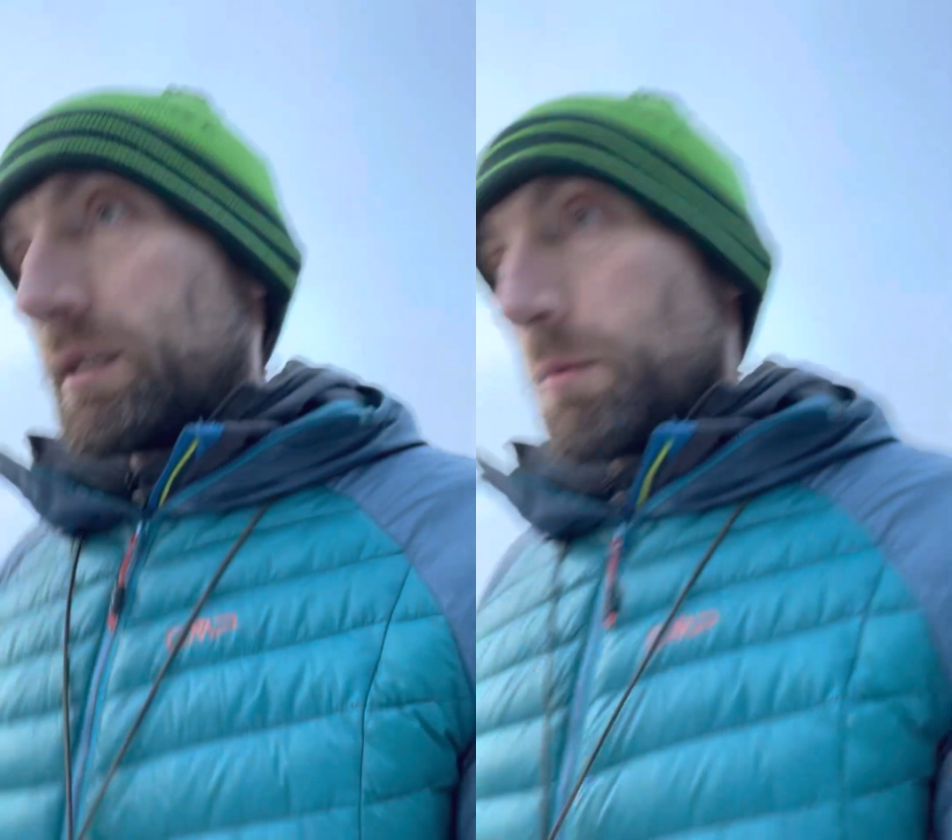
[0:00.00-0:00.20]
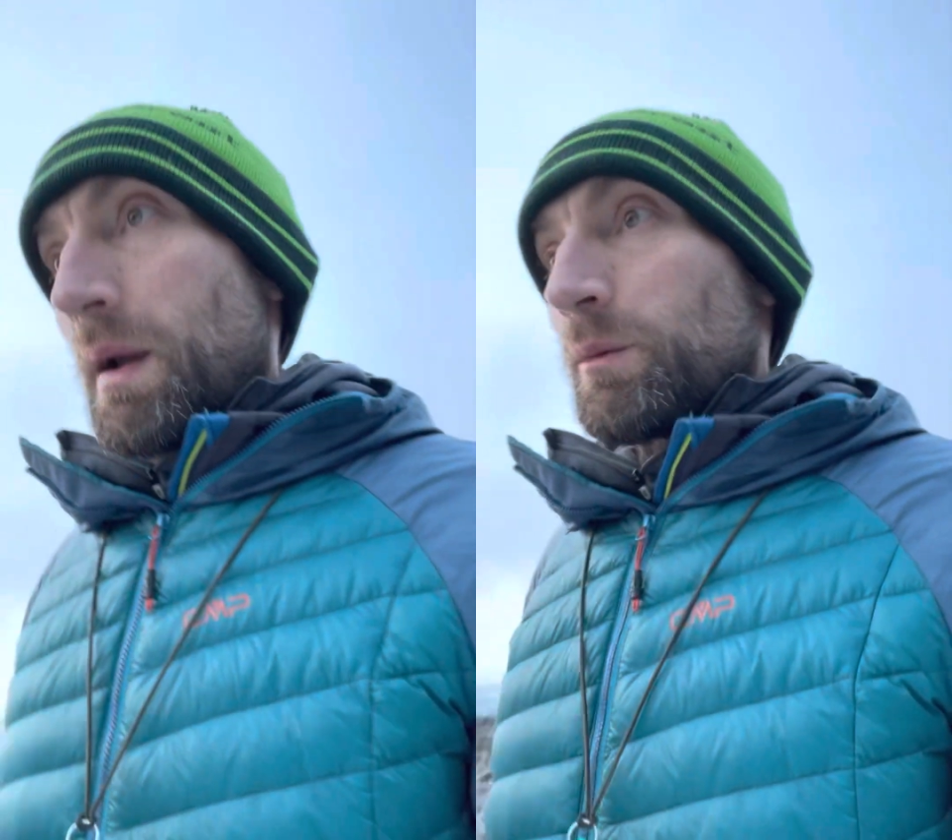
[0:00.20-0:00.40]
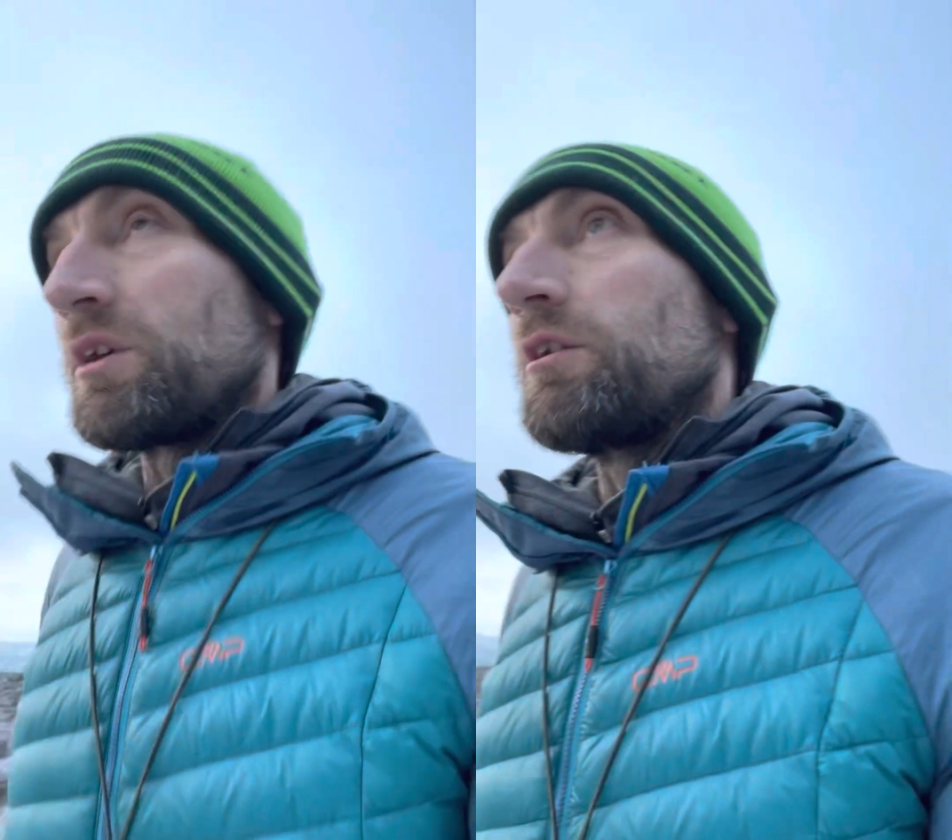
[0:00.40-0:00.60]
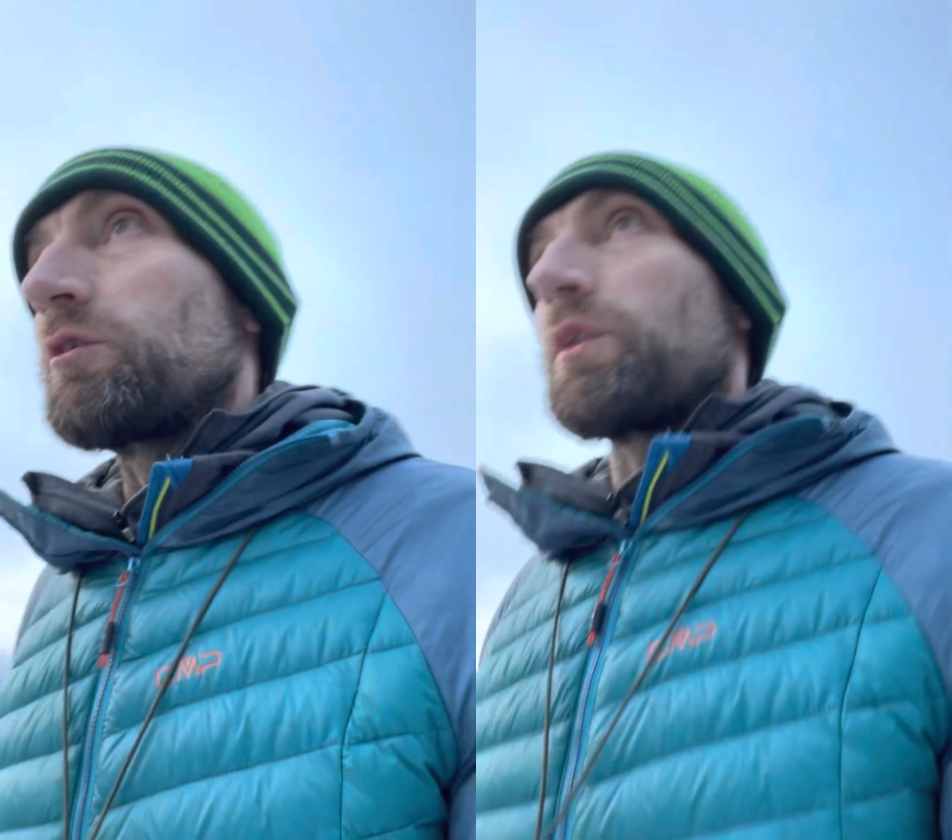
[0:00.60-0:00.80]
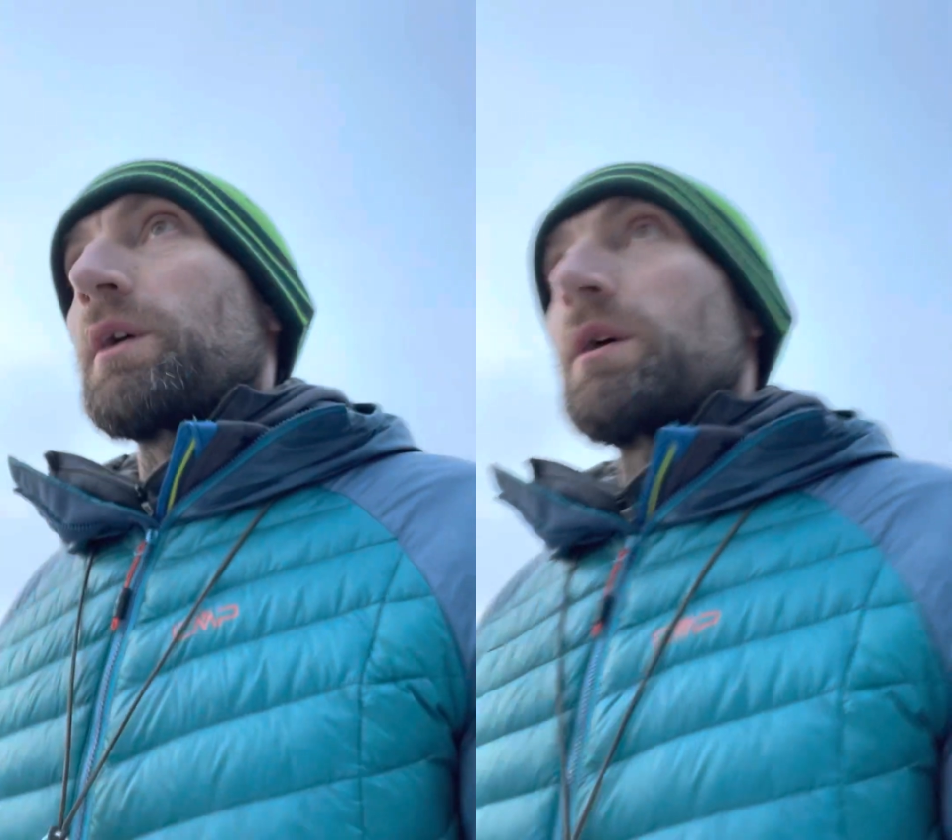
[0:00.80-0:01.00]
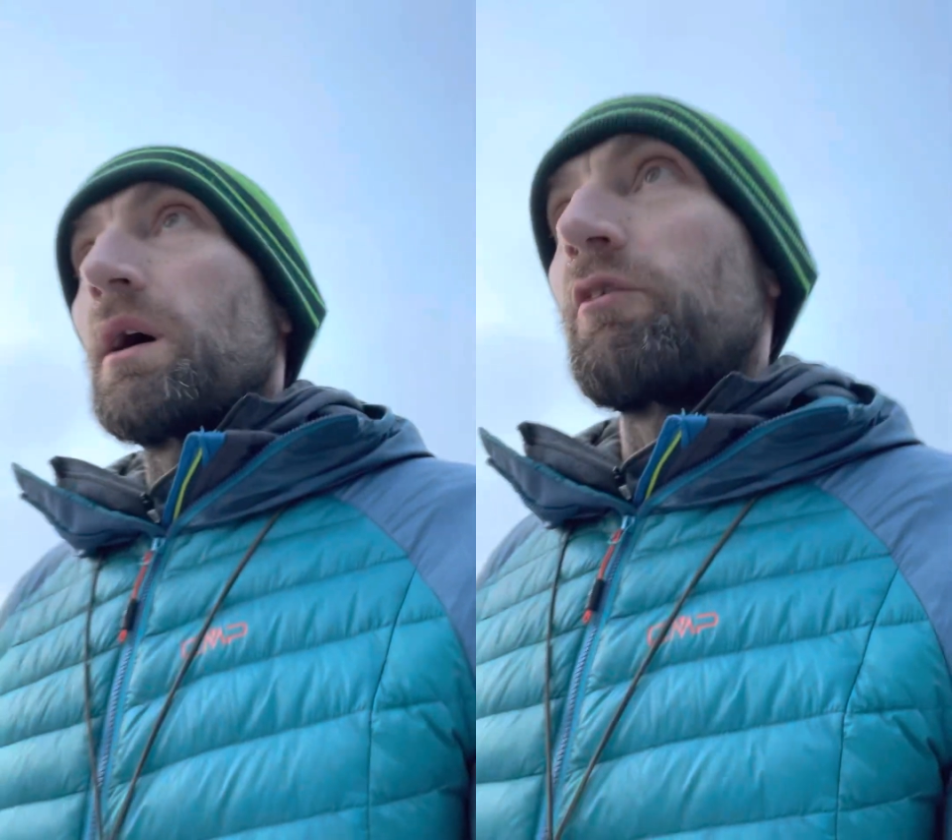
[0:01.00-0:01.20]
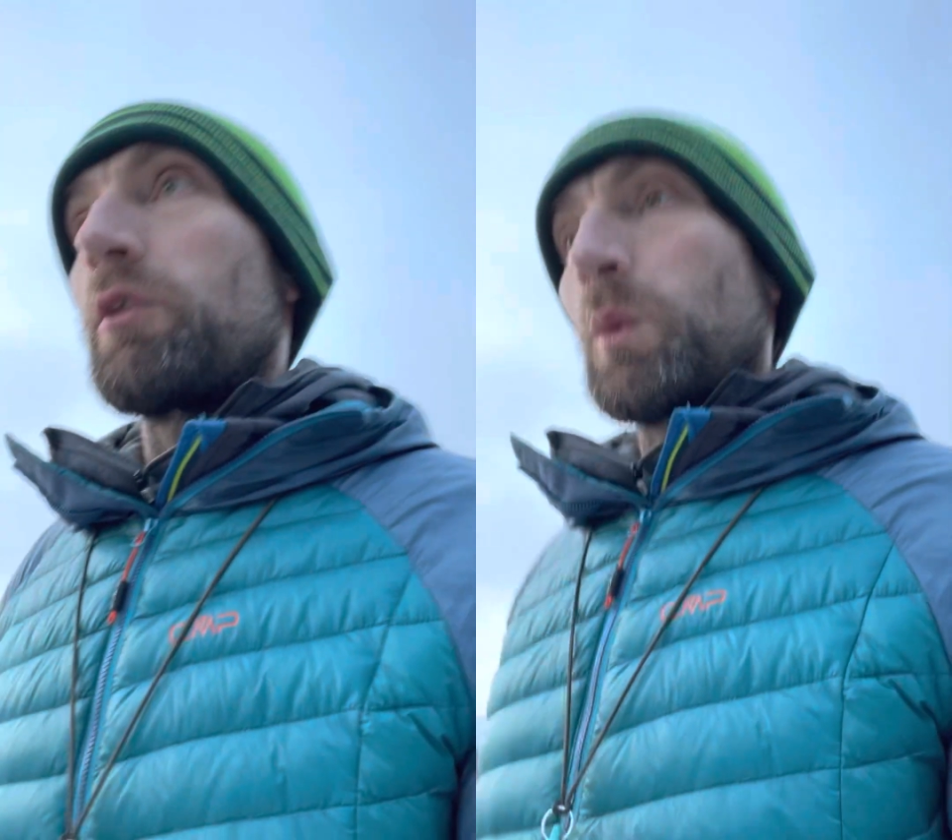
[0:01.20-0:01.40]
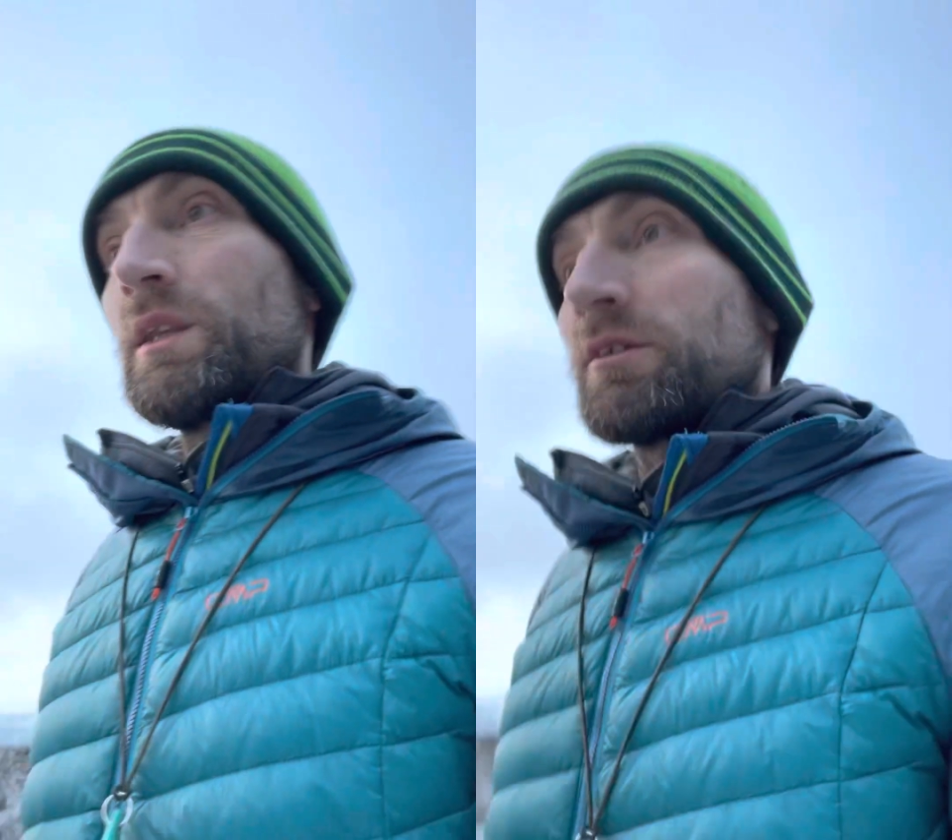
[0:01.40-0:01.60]
mountains for the
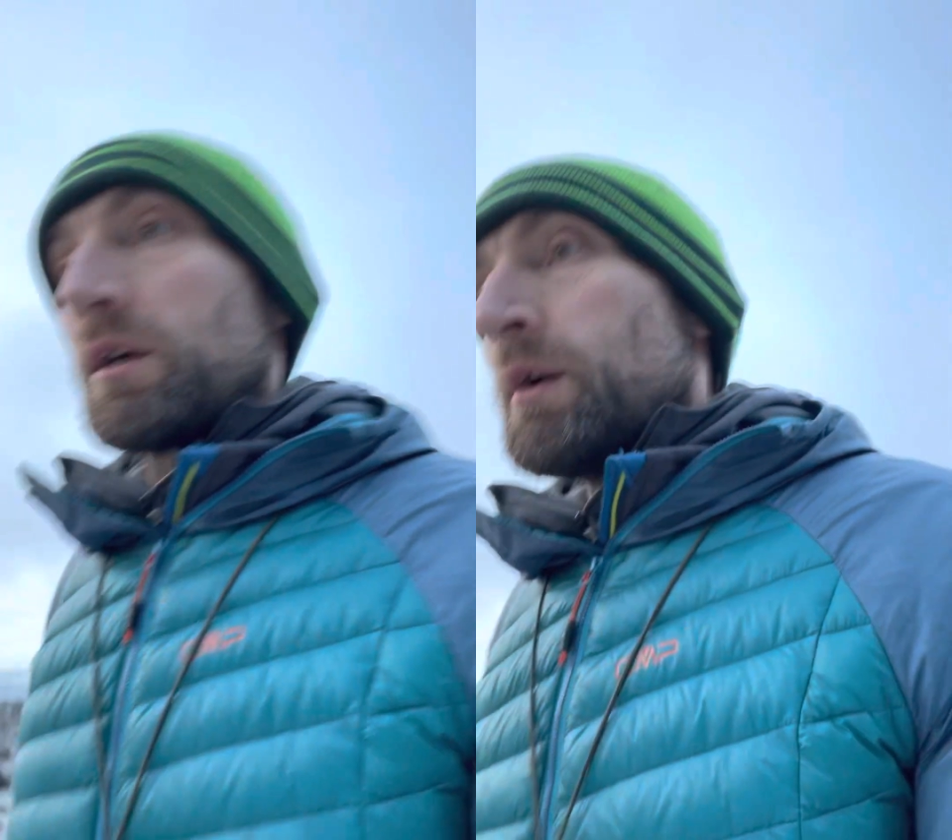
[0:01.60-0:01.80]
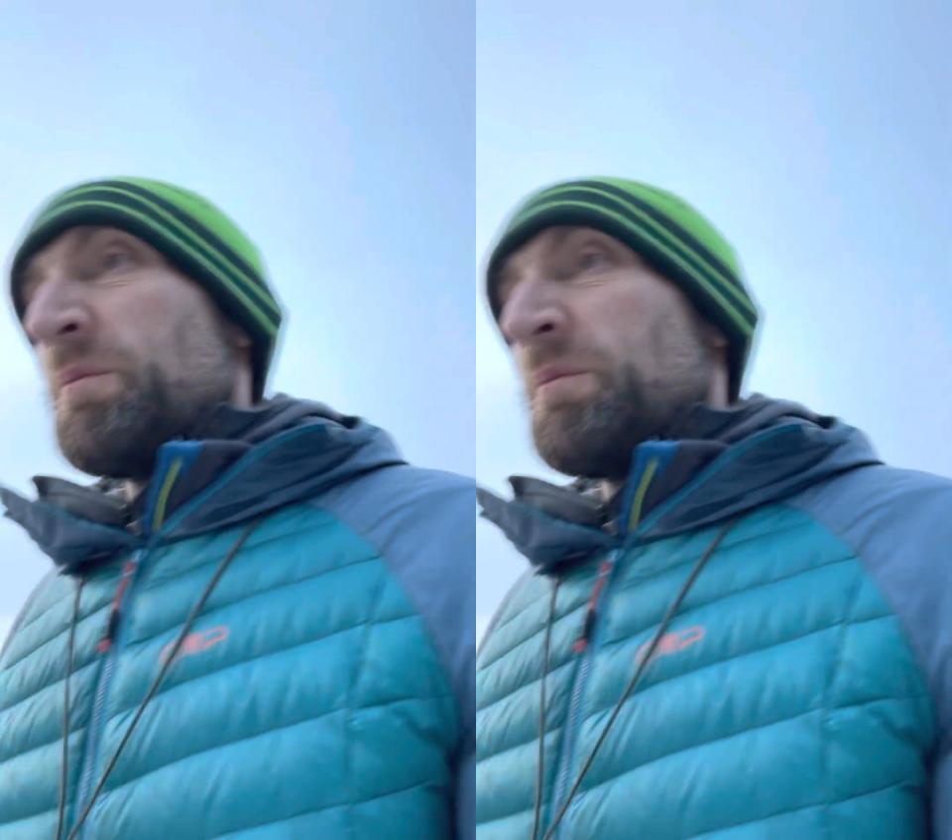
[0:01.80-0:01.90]
winter.